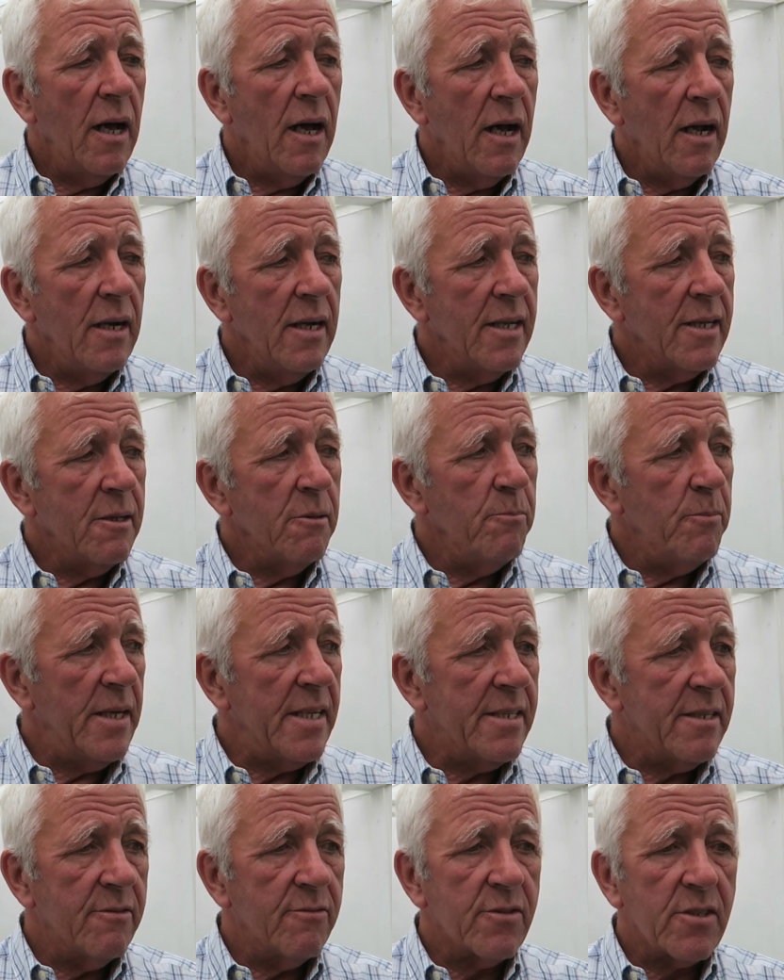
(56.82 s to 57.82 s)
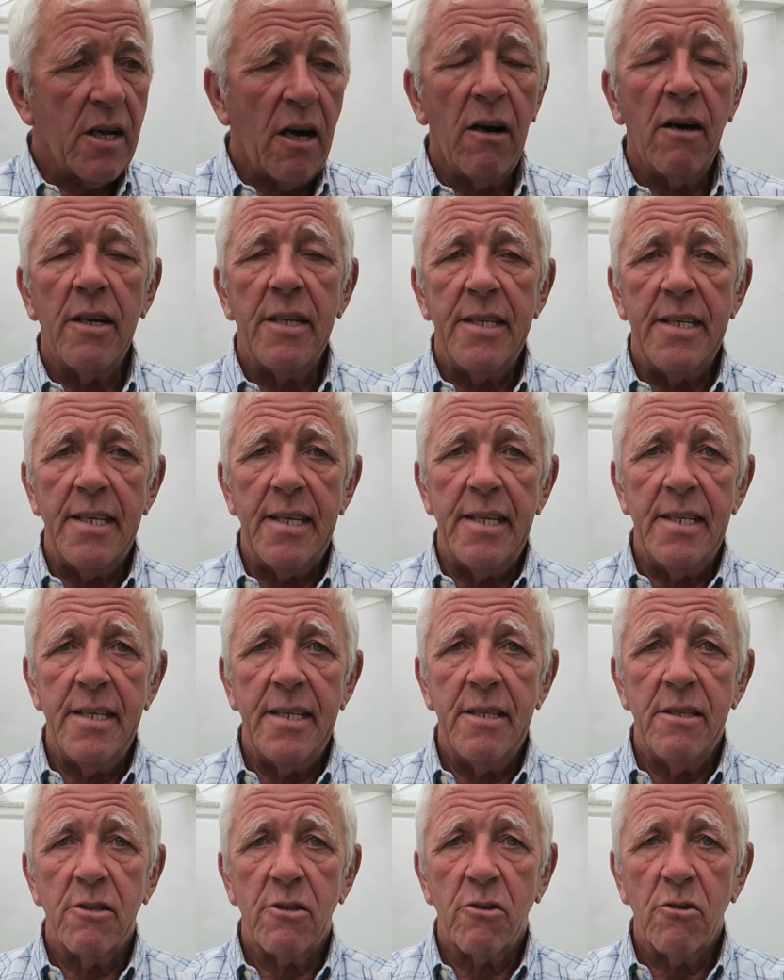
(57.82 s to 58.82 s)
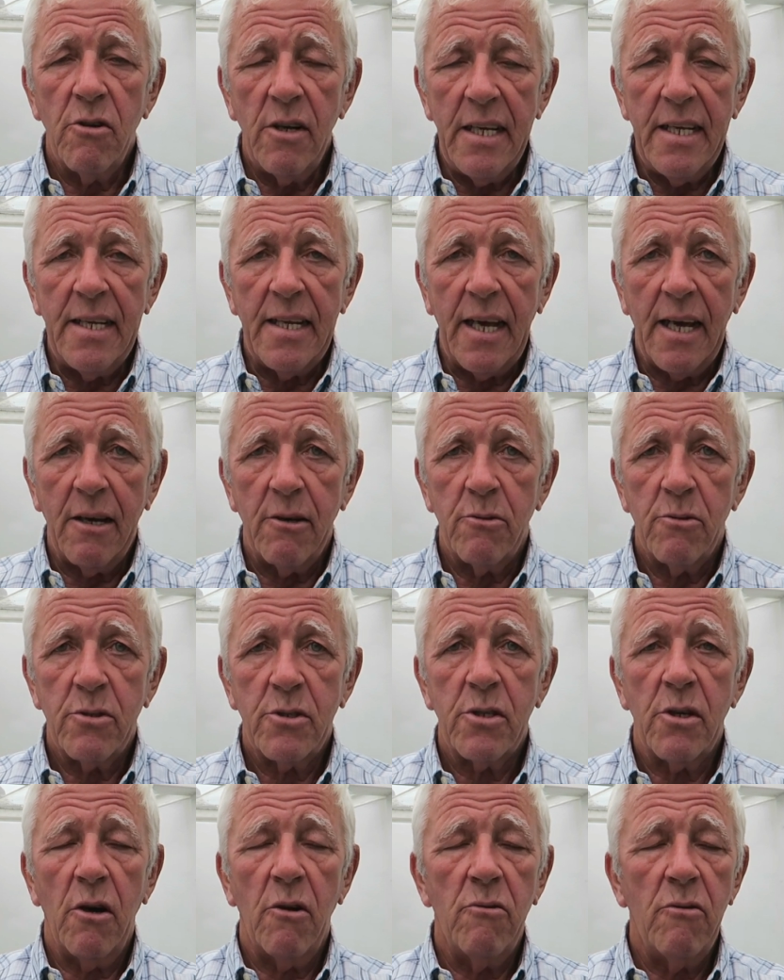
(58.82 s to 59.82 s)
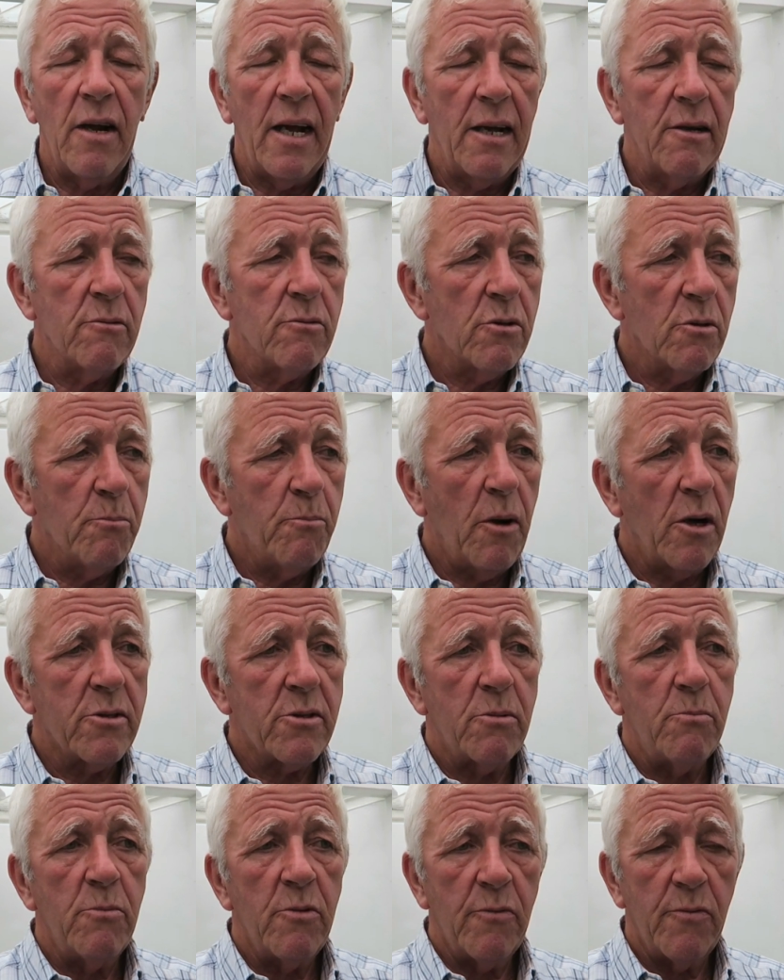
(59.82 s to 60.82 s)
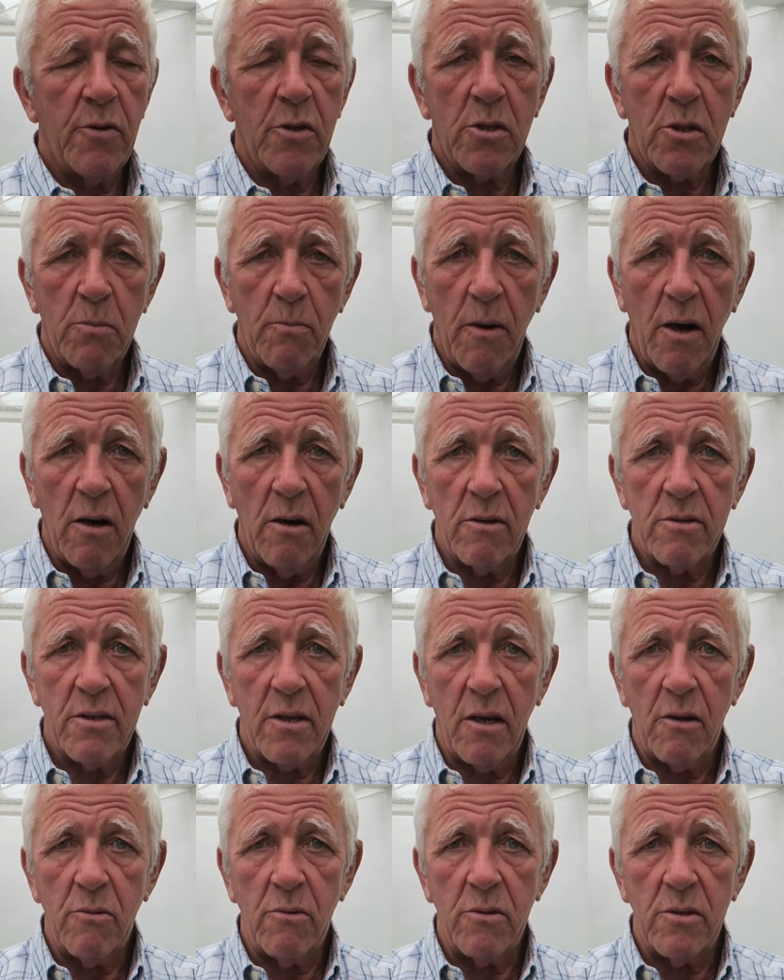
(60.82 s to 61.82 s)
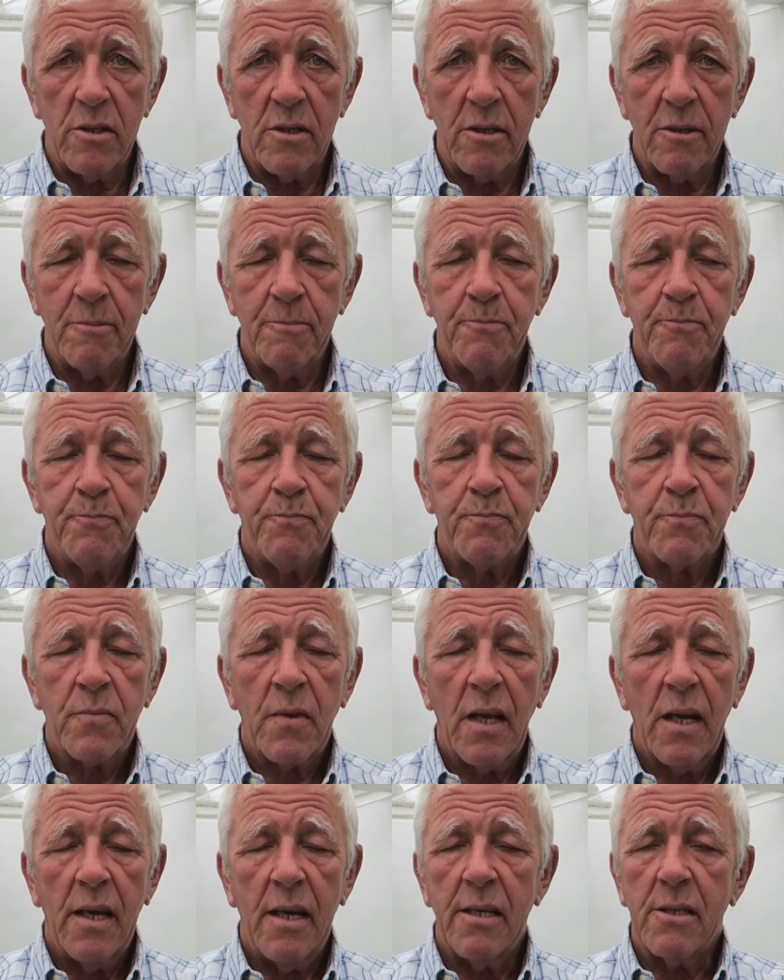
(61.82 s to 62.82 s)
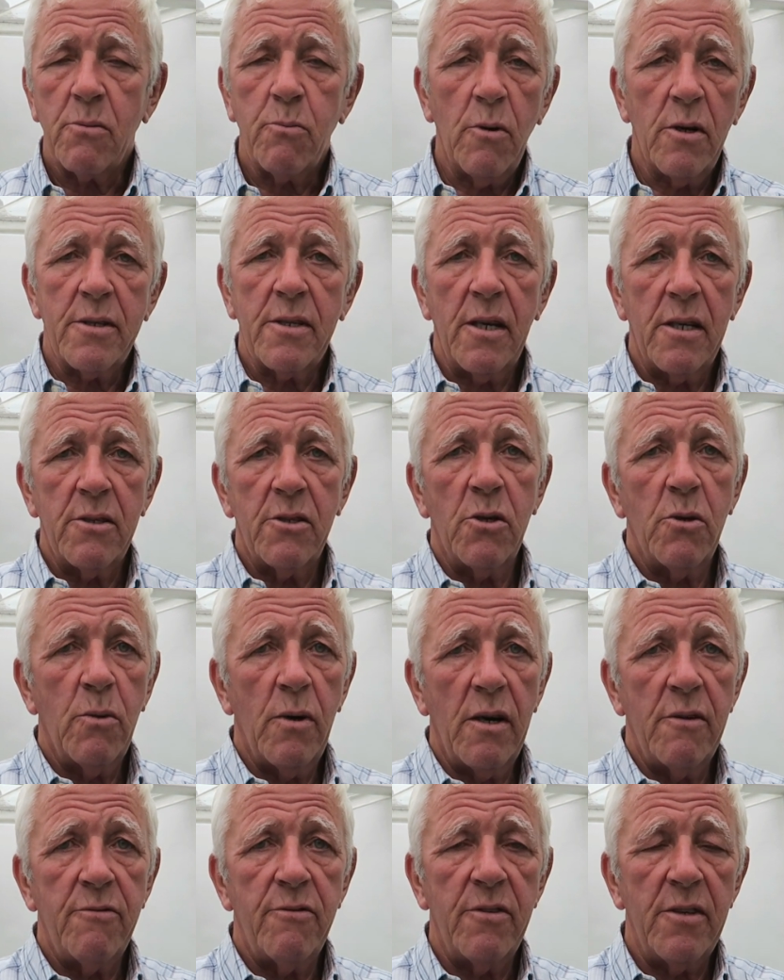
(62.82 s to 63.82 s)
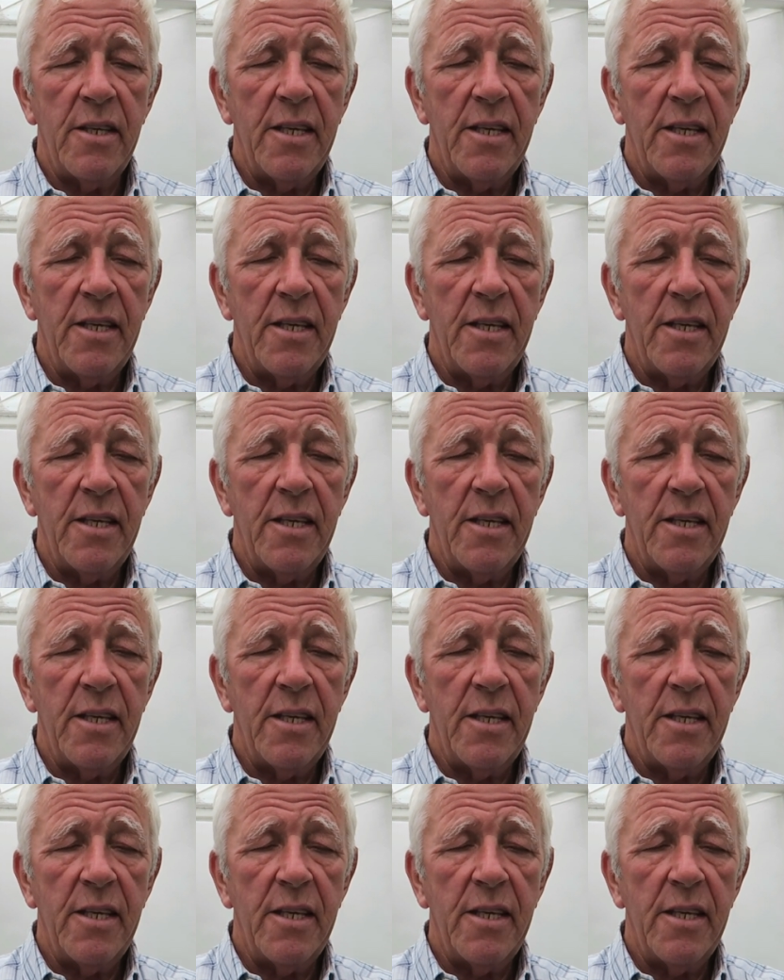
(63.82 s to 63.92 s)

a little bit of tidying in the greenhouse around the bottom of the tomatoes. It's what I do every